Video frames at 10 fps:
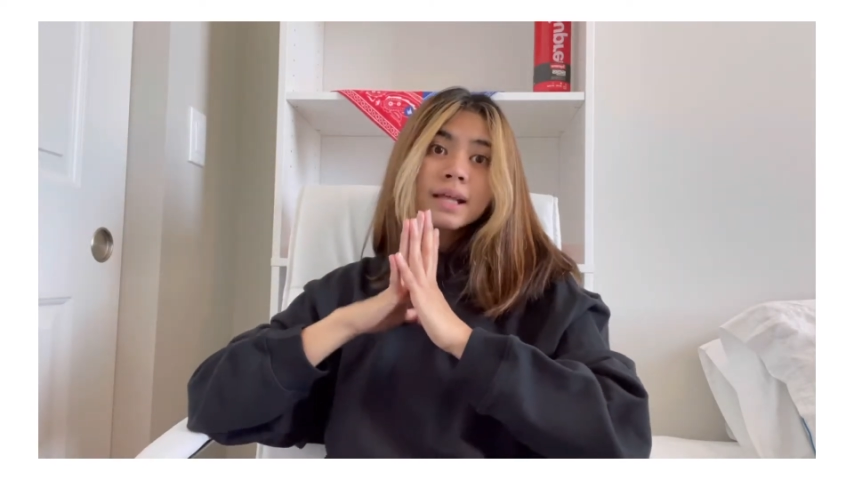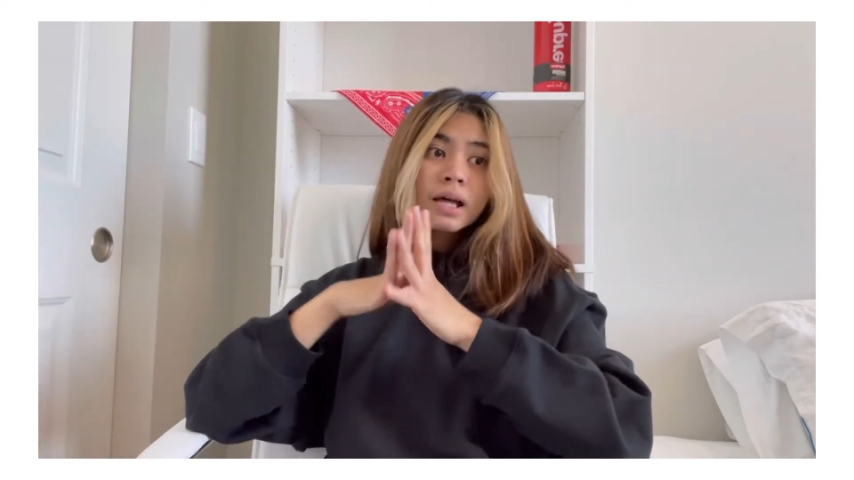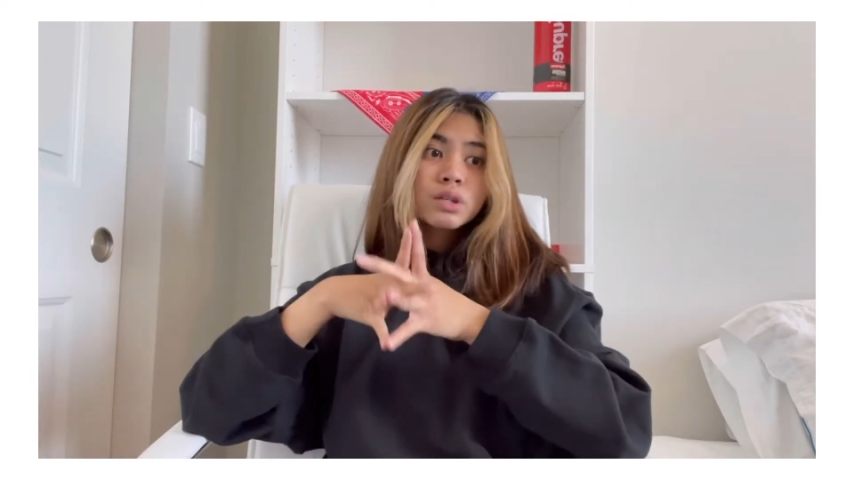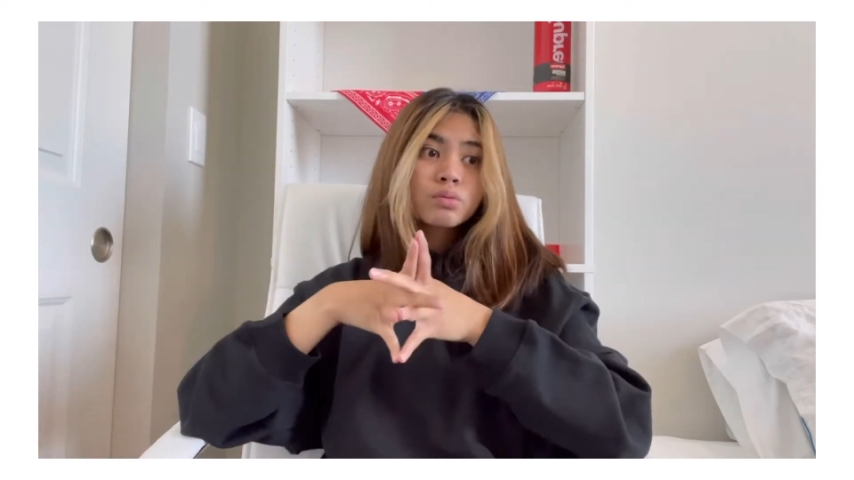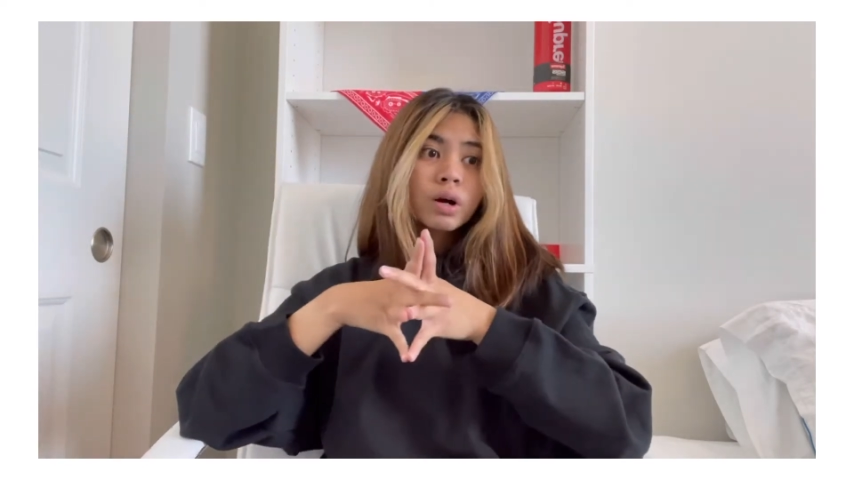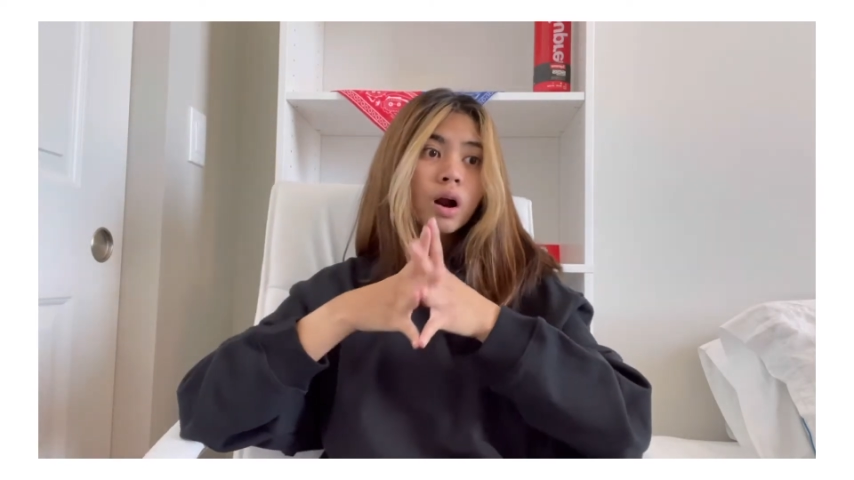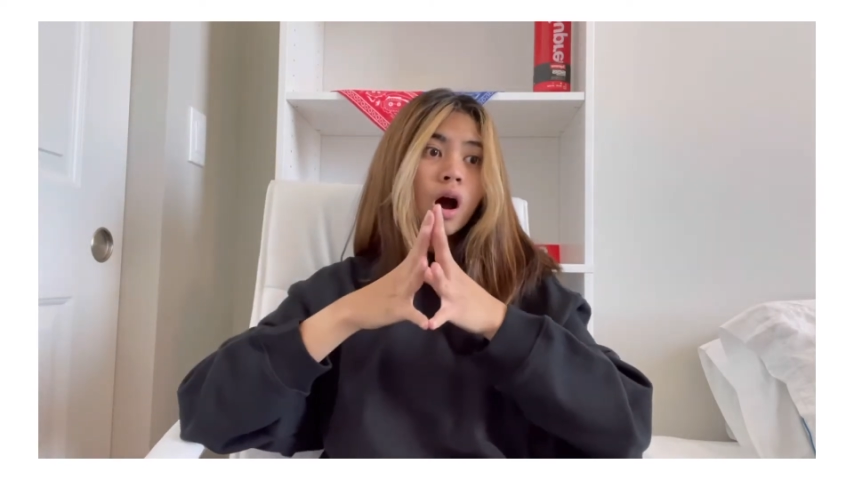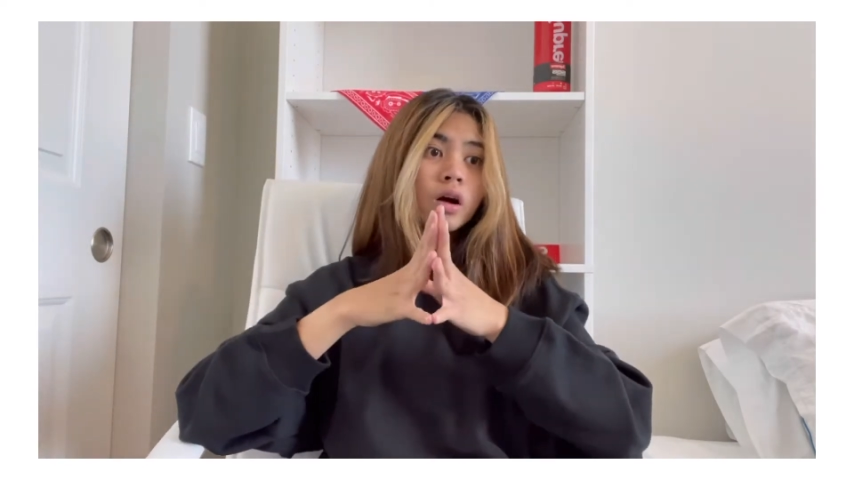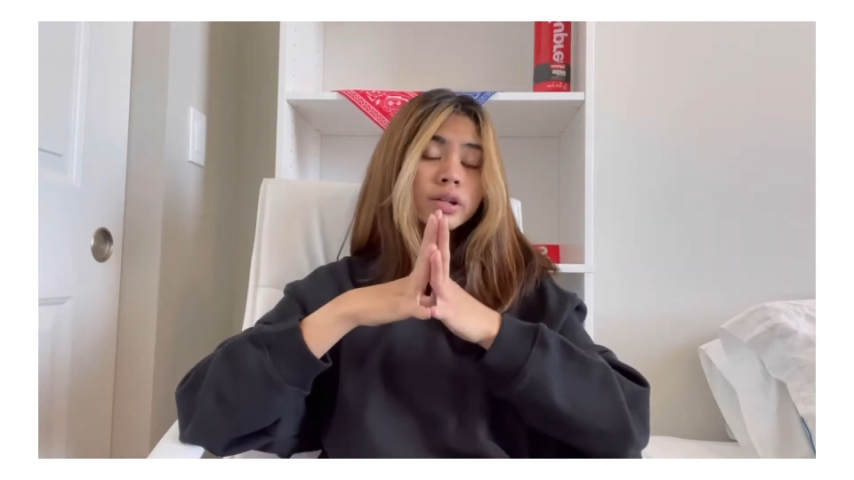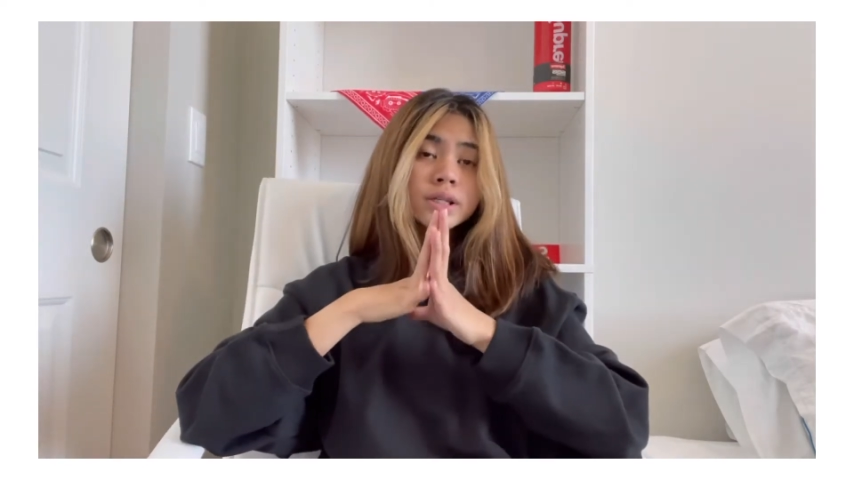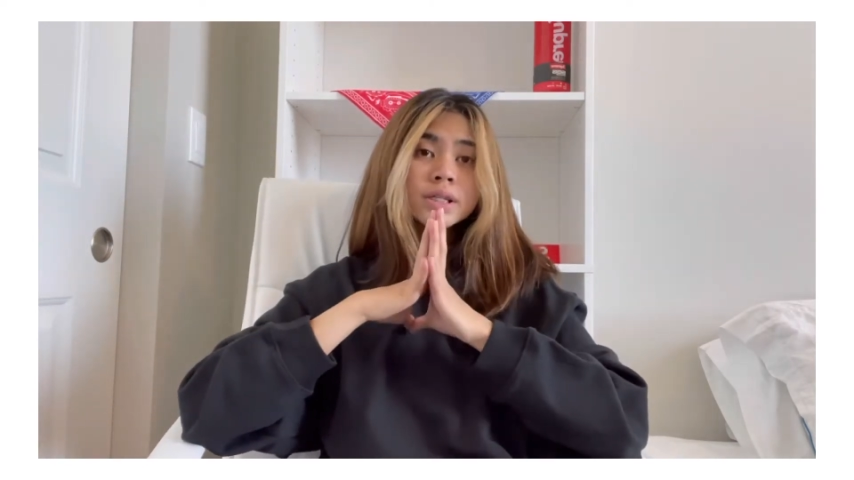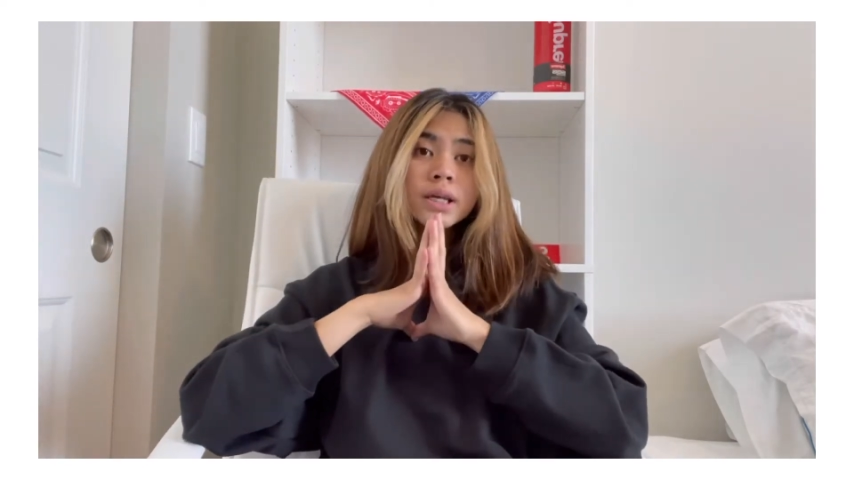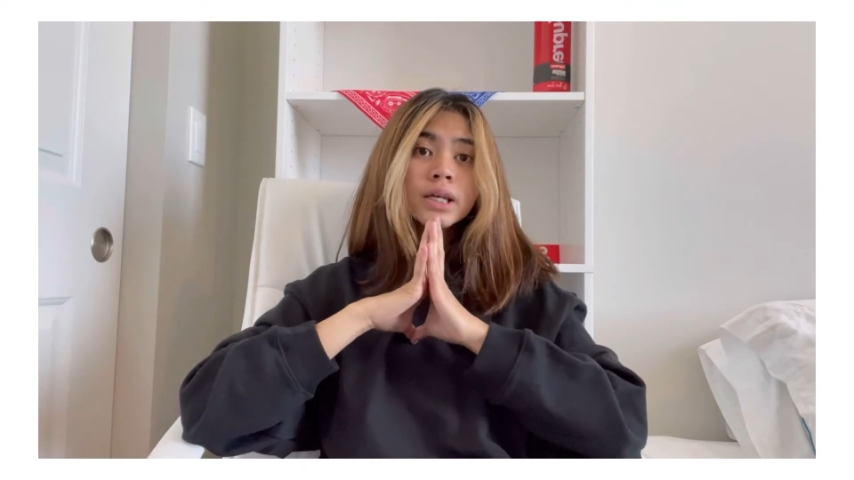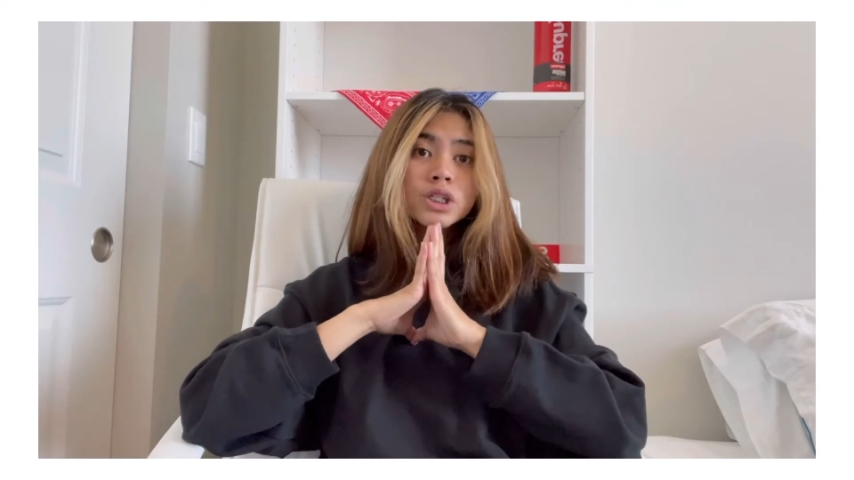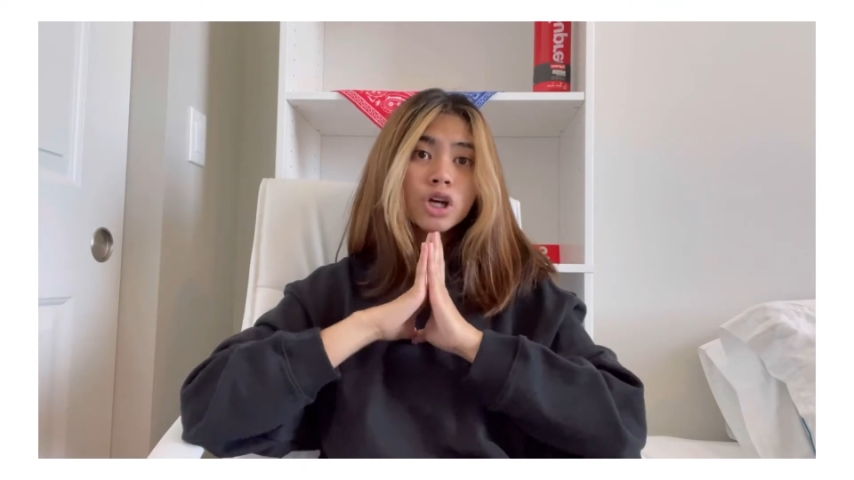that's where all the
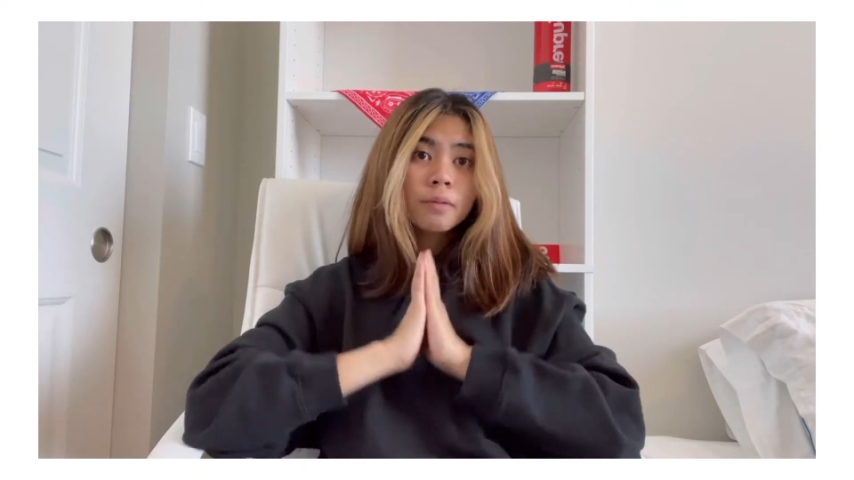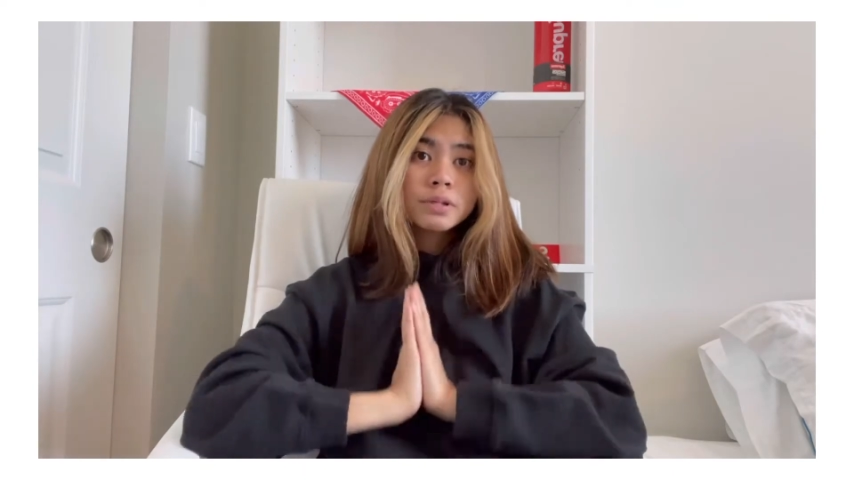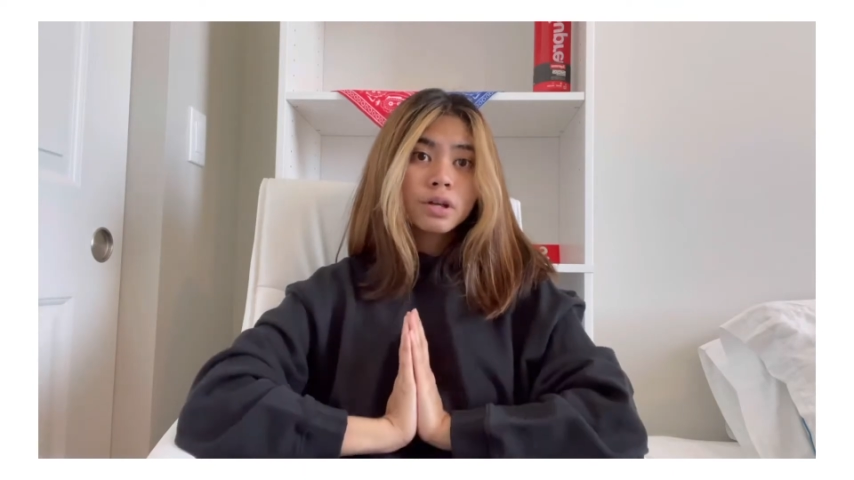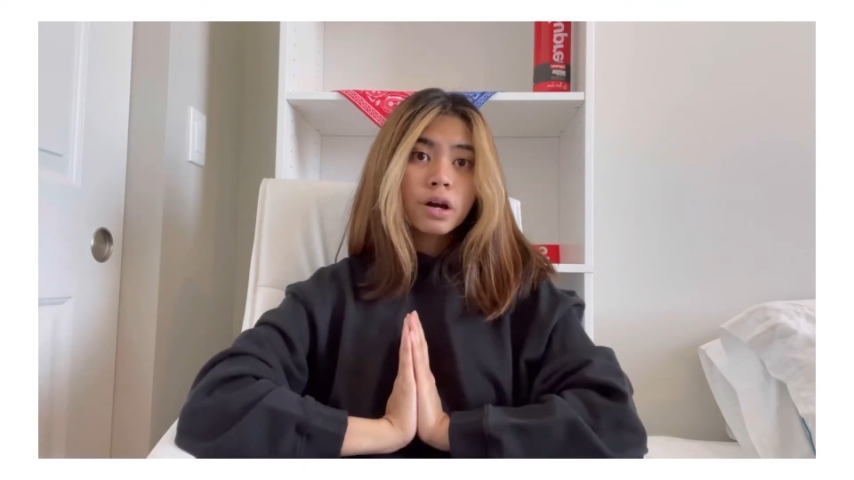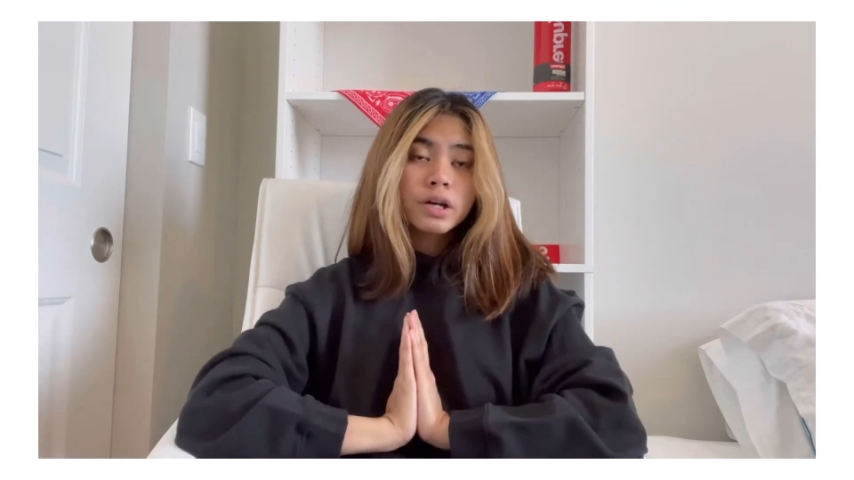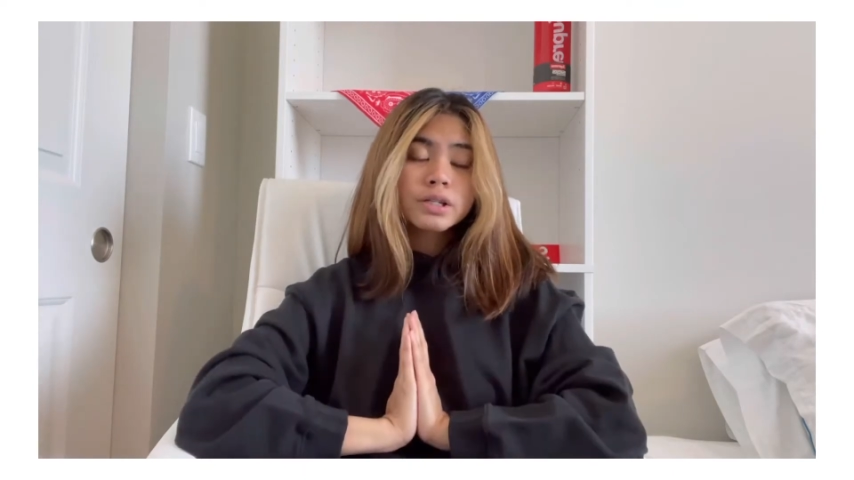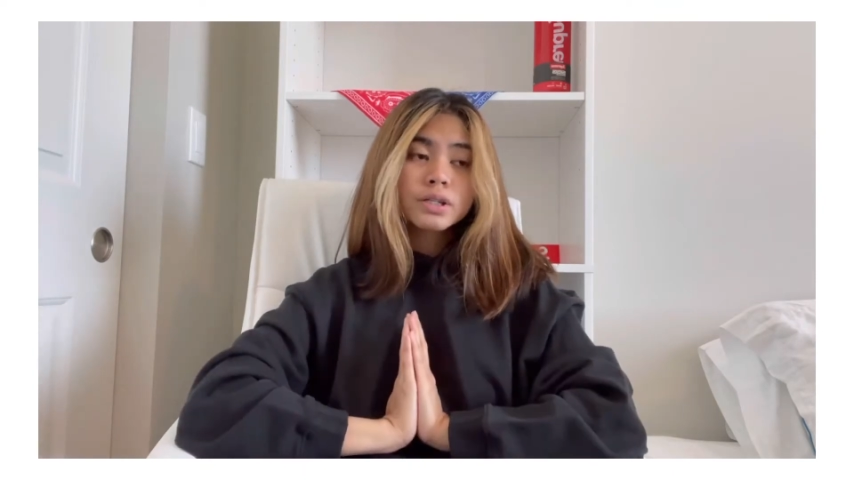skate shops are.